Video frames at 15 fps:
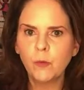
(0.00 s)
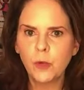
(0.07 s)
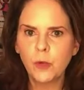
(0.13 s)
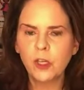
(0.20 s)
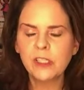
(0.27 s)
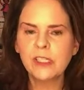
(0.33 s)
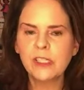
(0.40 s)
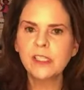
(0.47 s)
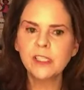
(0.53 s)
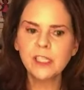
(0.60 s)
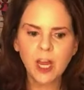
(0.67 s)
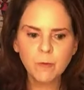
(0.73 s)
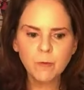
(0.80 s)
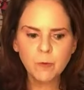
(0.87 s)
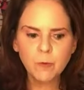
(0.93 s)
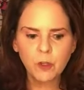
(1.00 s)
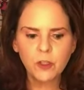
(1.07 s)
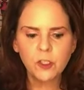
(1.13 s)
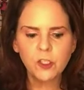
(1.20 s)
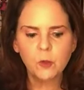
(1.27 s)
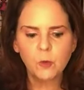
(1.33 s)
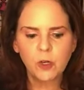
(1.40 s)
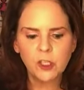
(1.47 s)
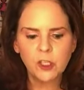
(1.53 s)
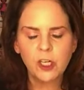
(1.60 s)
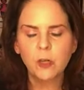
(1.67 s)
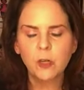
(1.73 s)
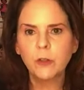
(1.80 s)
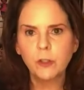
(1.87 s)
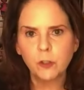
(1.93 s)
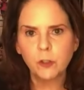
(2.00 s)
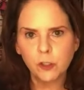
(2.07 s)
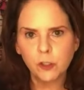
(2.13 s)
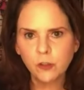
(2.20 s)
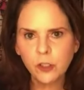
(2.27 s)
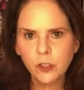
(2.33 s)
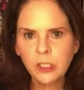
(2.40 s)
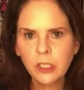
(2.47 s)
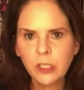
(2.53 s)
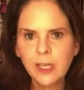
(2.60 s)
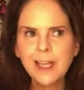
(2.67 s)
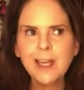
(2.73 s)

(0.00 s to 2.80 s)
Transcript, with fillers: books it's the type of book that you want to share with your children